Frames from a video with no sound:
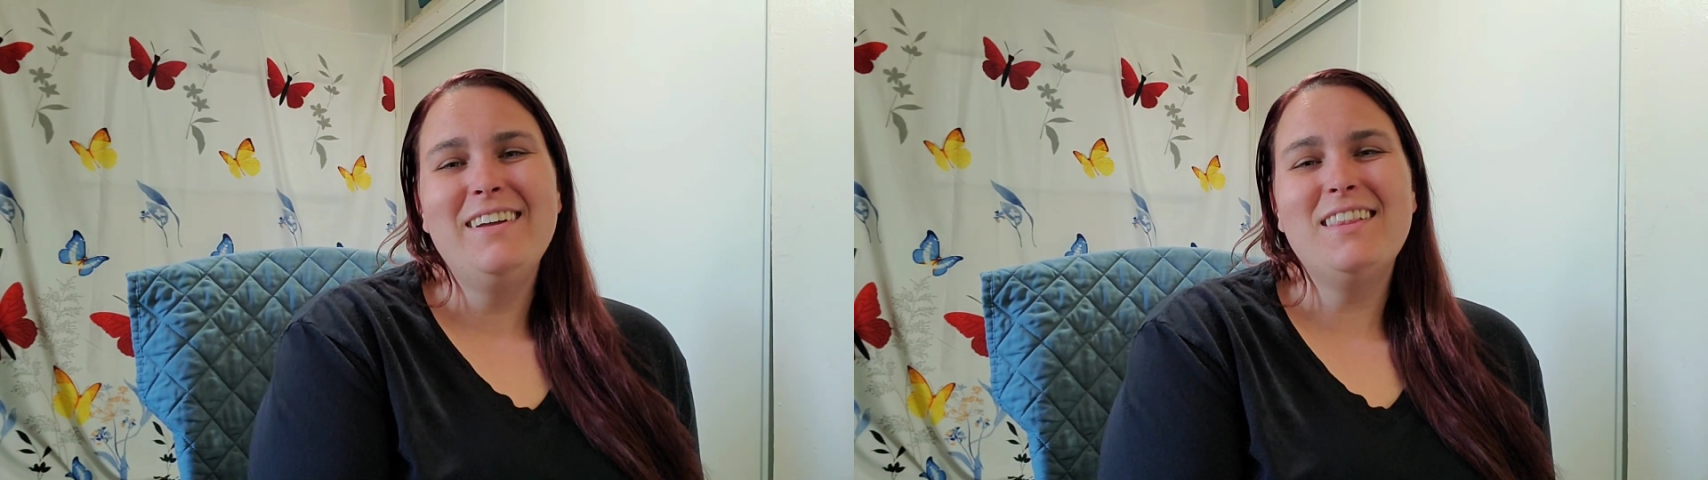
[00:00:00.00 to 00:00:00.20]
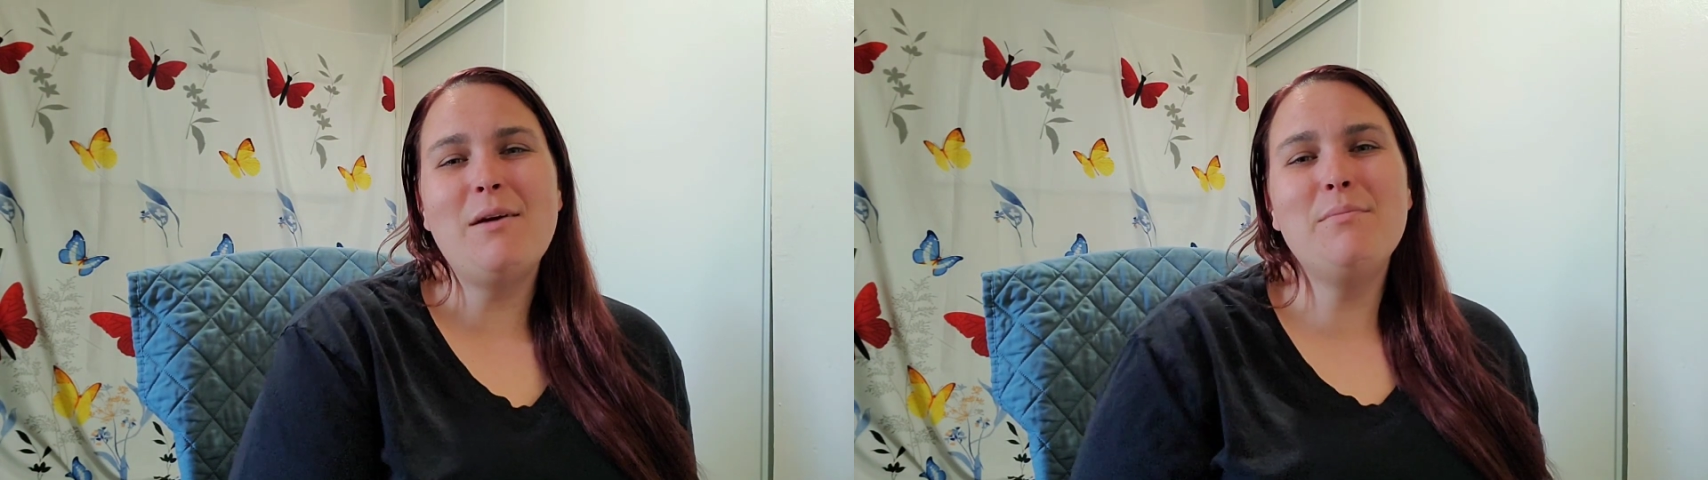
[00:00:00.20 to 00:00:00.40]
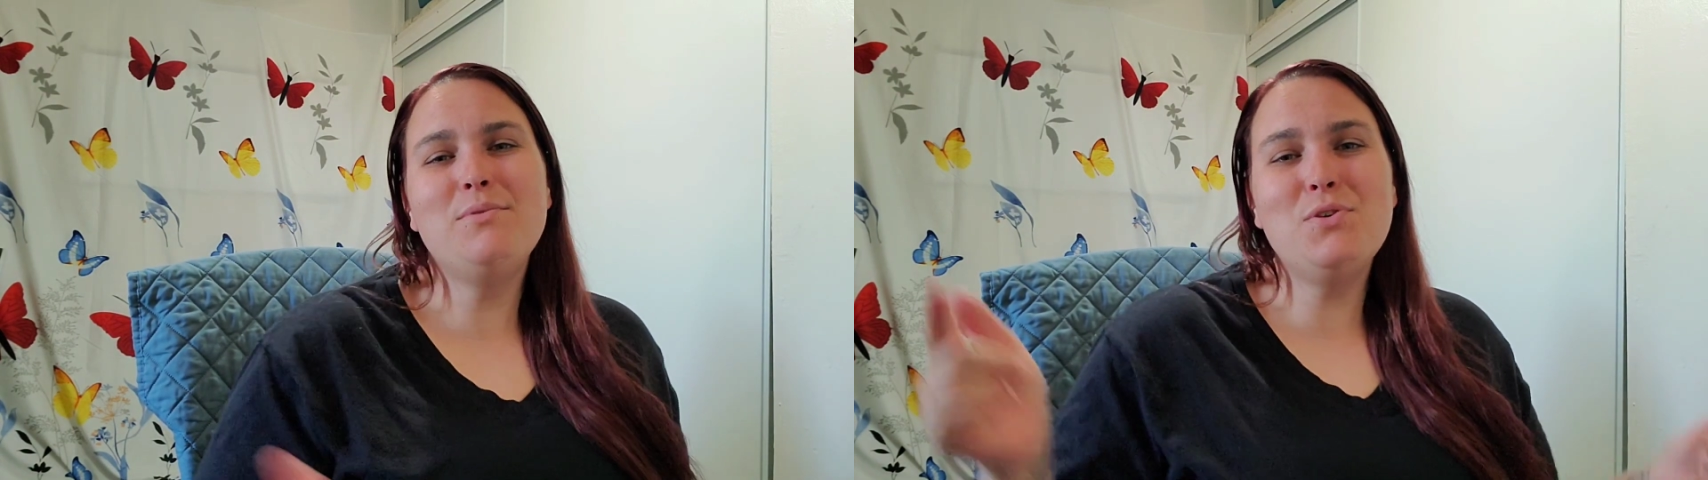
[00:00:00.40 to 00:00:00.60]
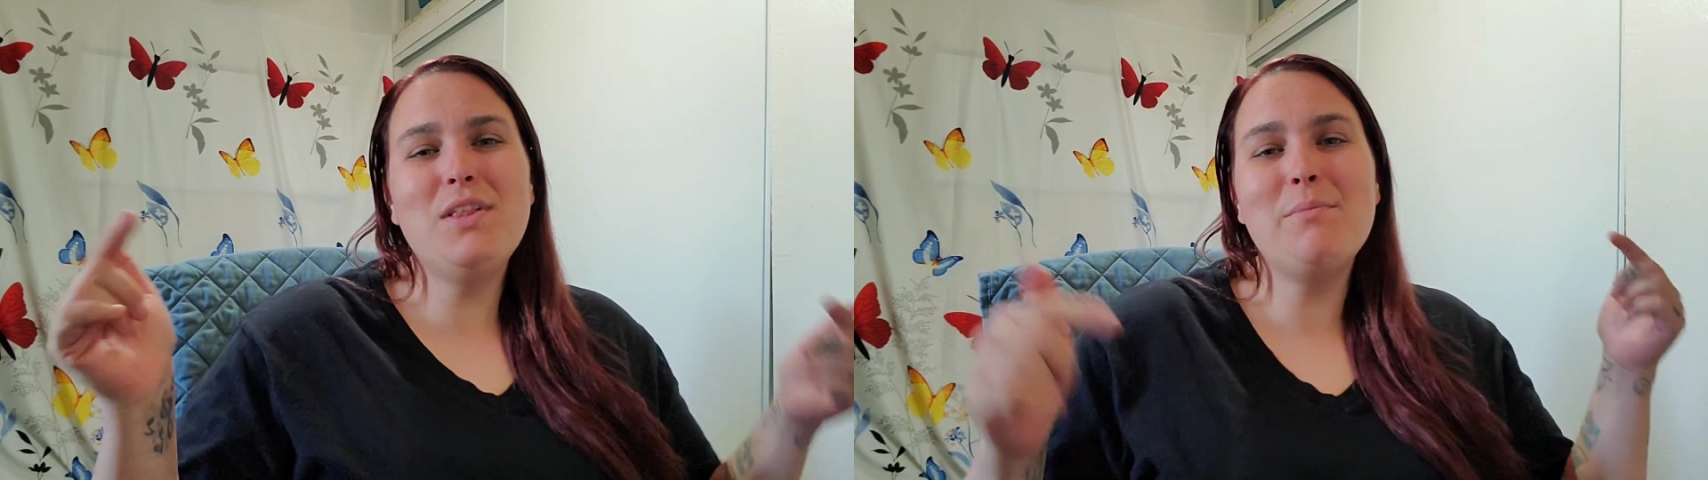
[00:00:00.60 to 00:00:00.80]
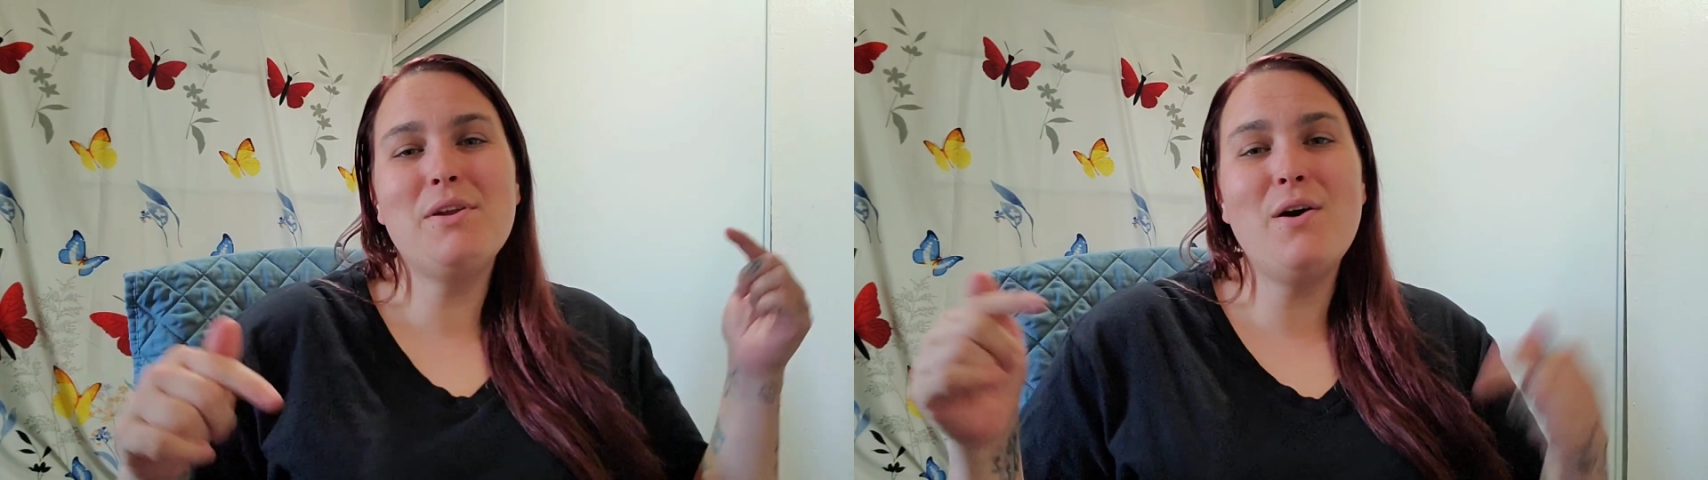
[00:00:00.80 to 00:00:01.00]

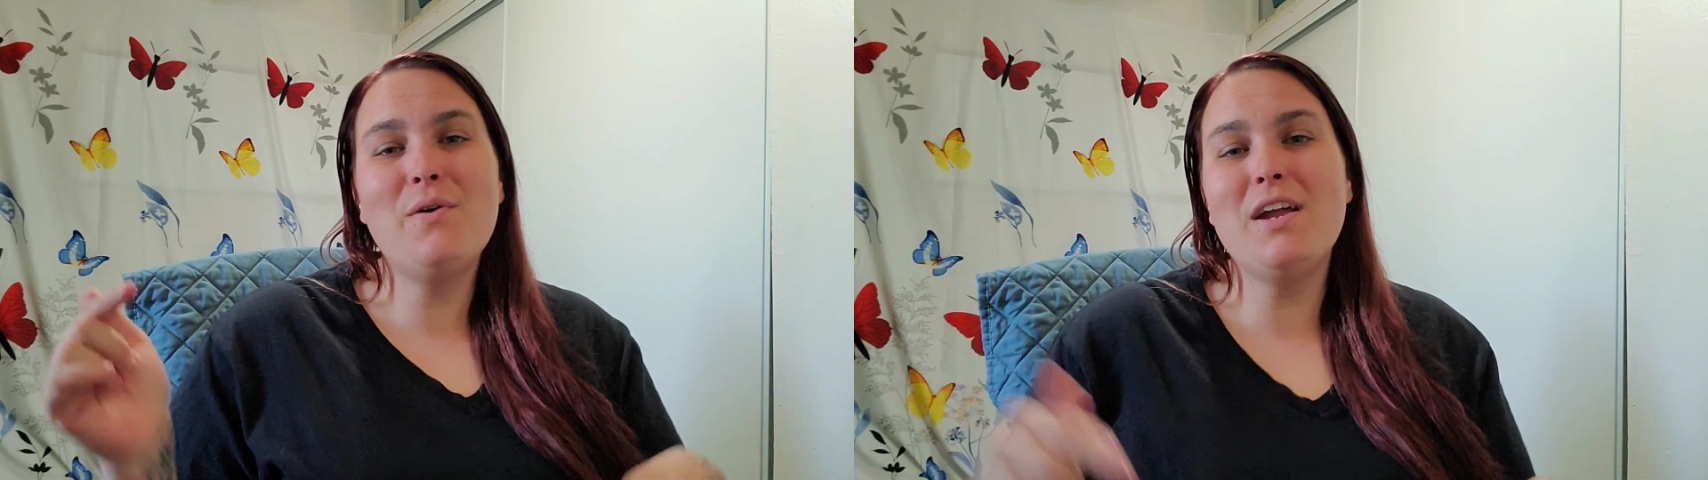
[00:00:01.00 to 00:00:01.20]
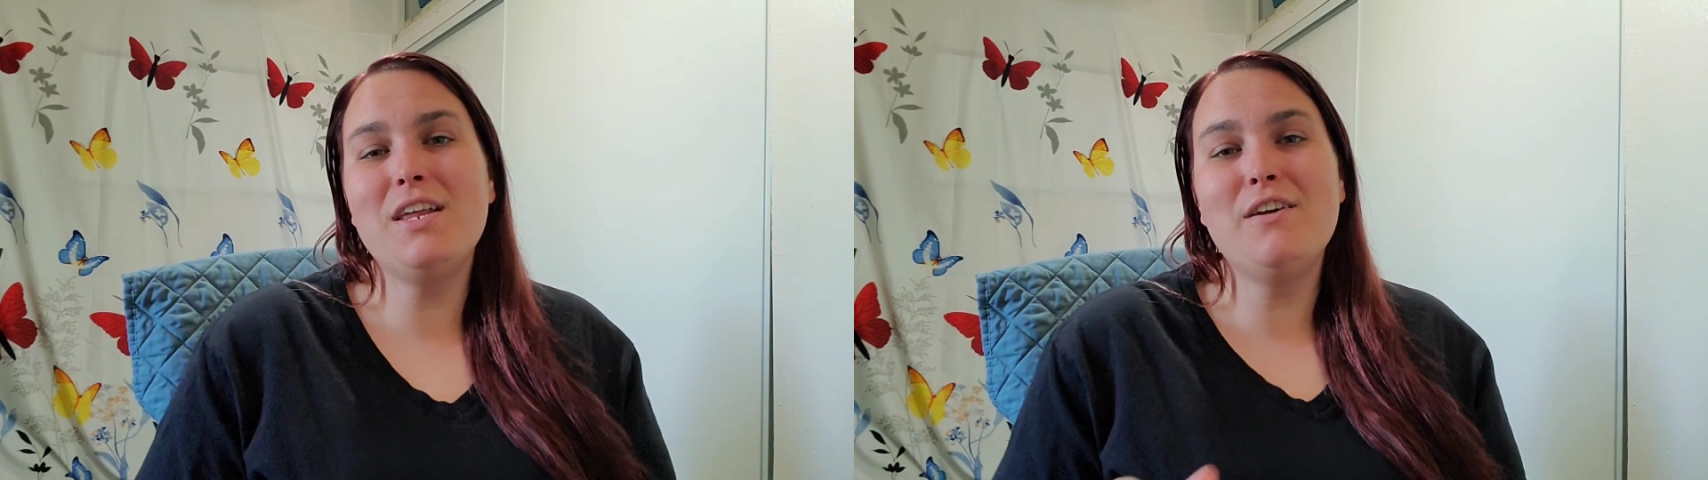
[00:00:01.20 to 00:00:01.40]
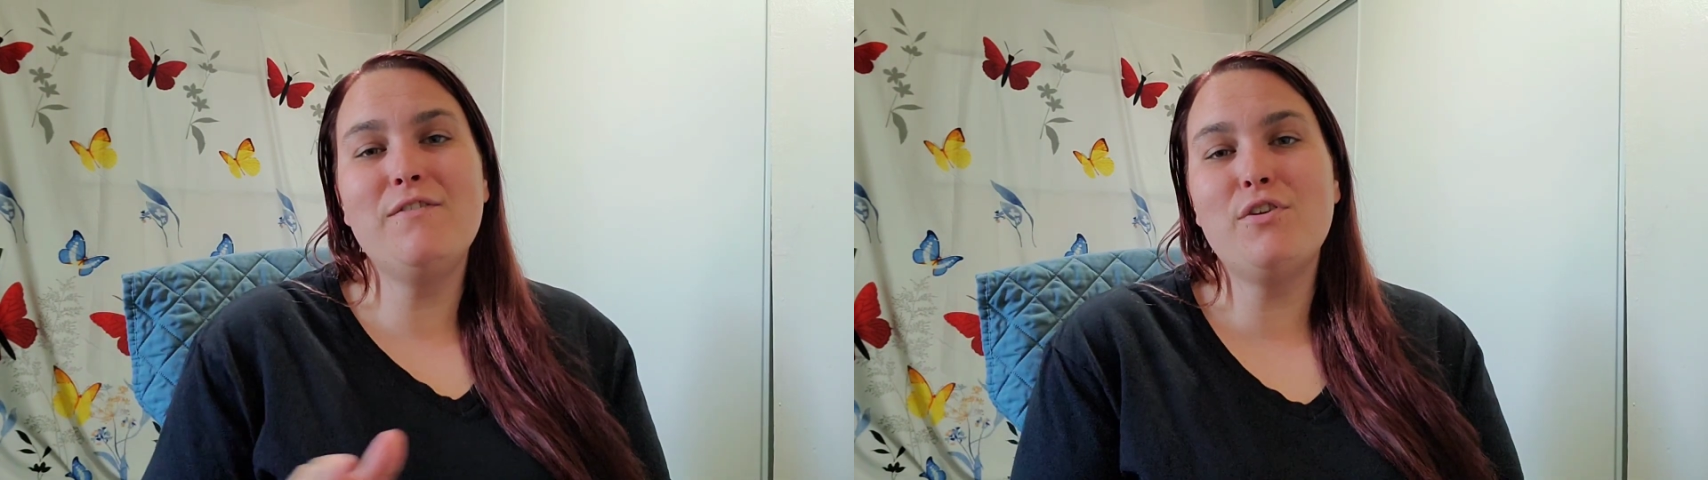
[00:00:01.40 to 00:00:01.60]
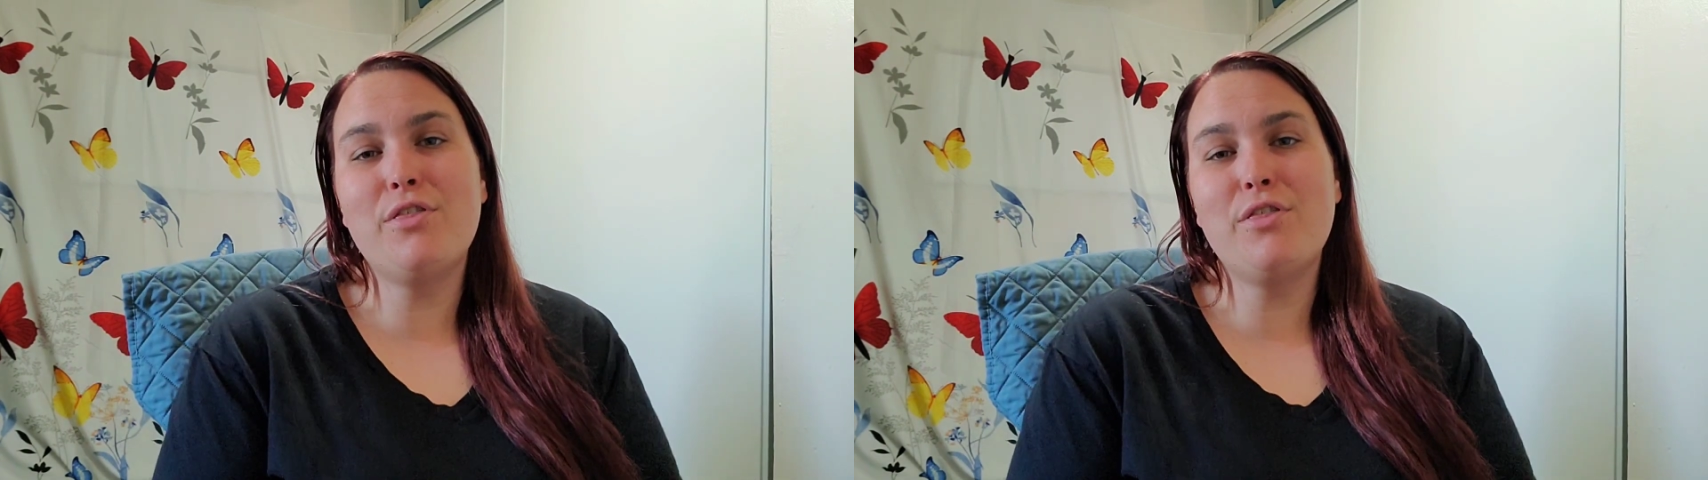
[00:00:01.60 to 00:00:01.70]
Let me know any of your